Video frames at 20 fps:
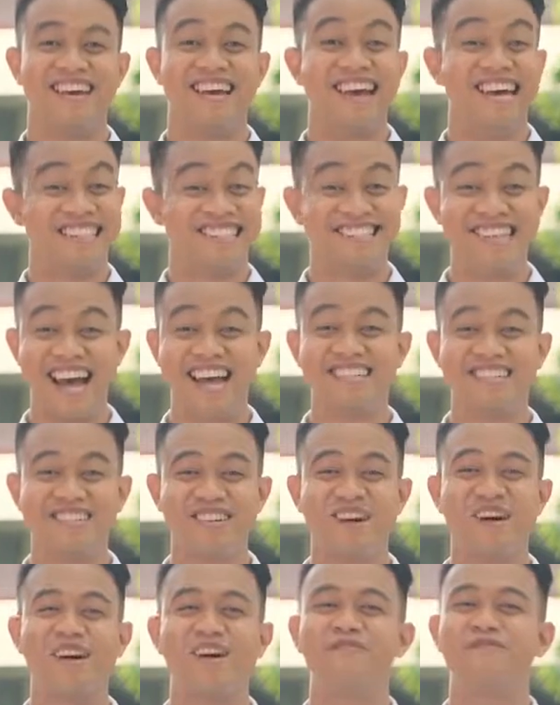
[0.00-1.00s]
And that's
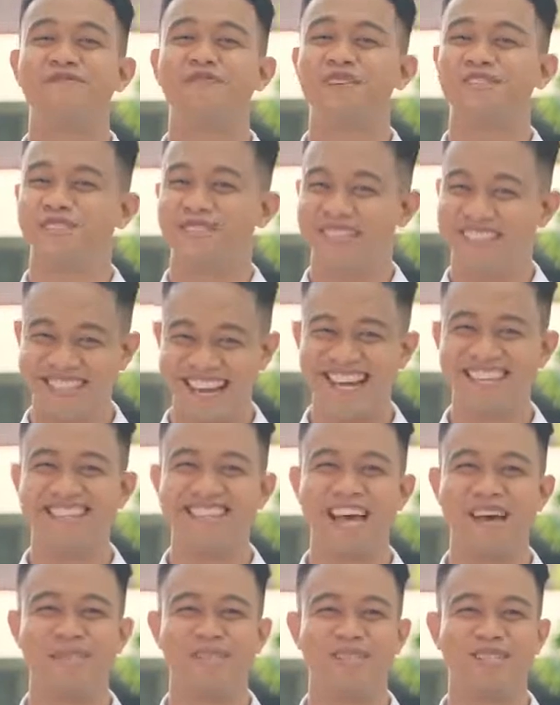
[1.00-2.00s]
all for today's
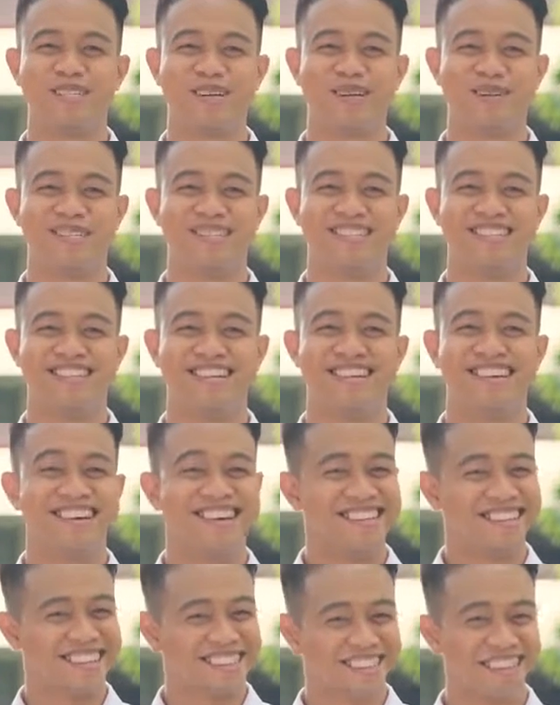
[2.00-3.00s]
episodes.
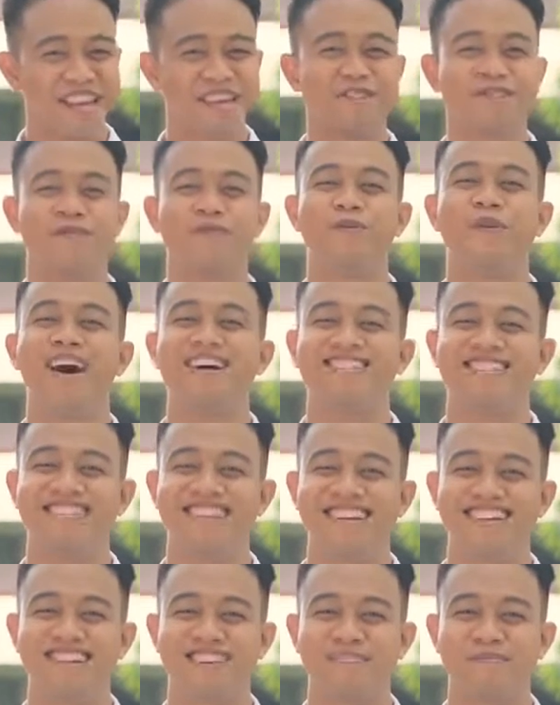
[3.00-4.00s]
Thanks for
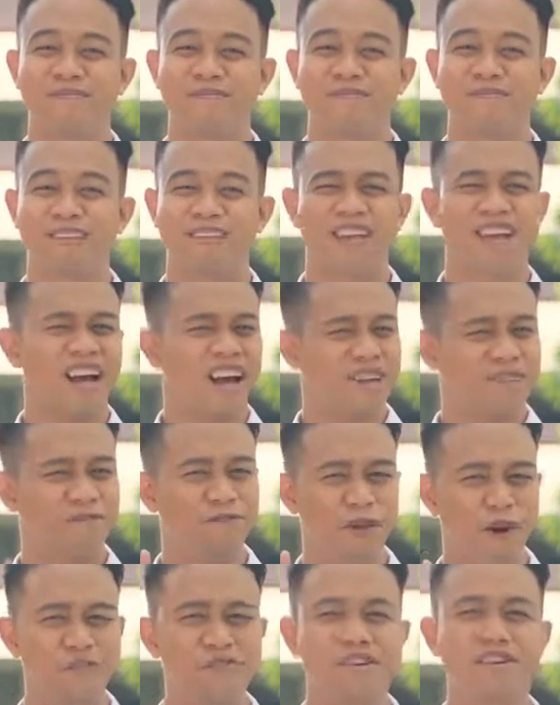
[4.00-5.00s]
watching.
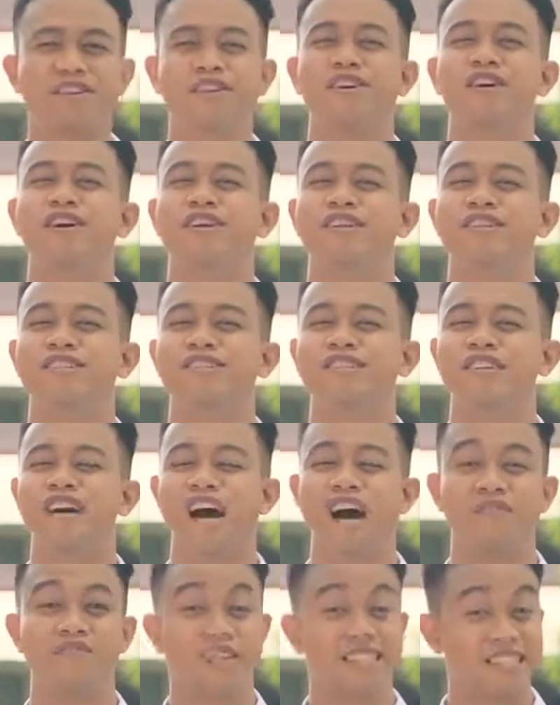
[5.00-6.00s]
Avoid the curse
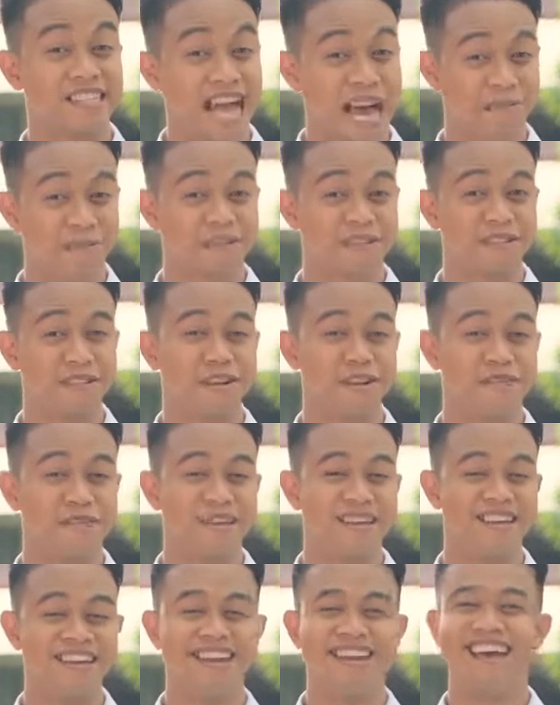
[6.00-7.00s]
of the
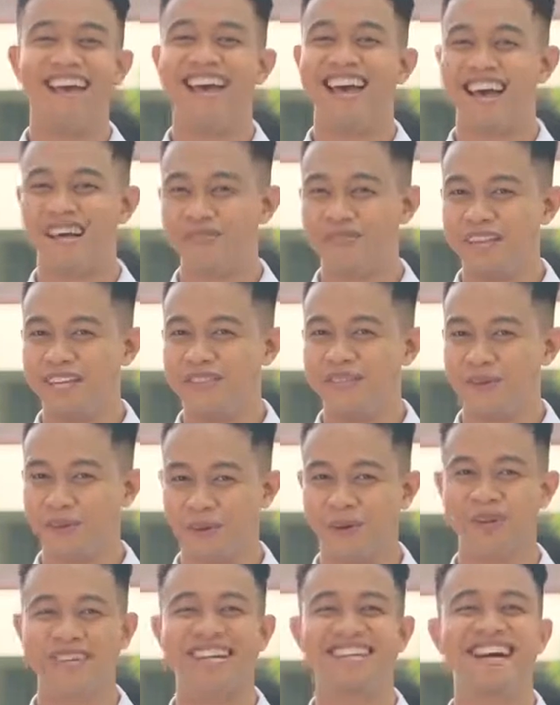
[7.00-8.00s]
topsy-turvy and
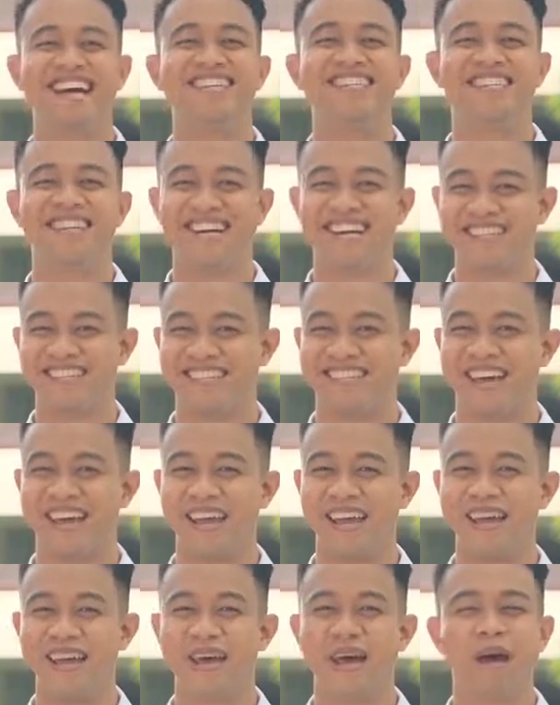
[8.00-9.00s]
disorganized
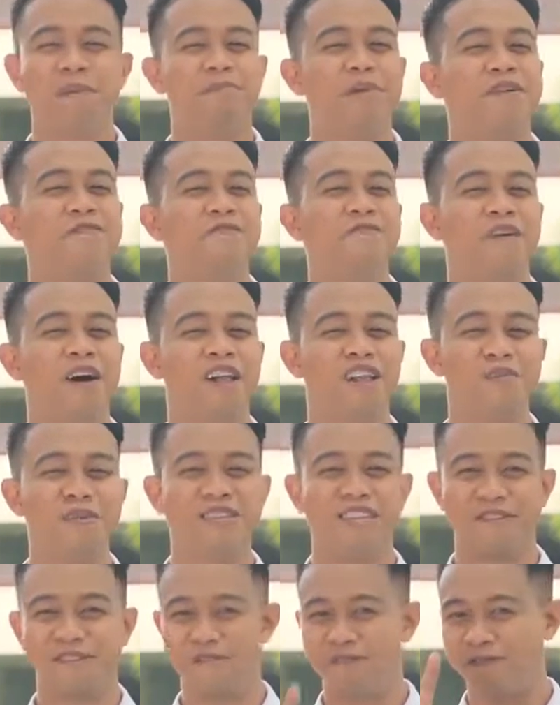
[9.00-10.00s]
essay by following
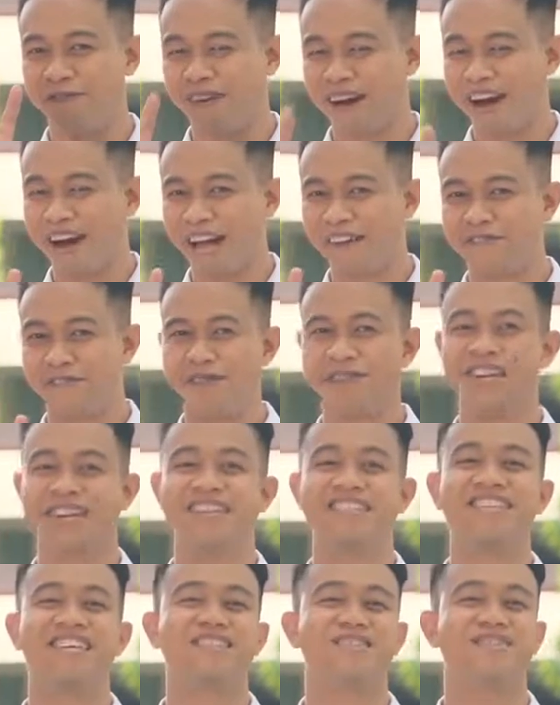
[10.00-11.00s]
the 5
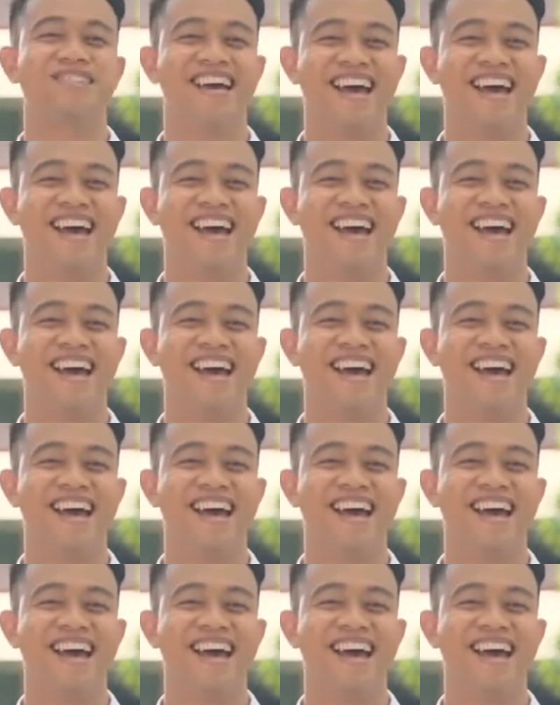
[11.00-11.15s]
organization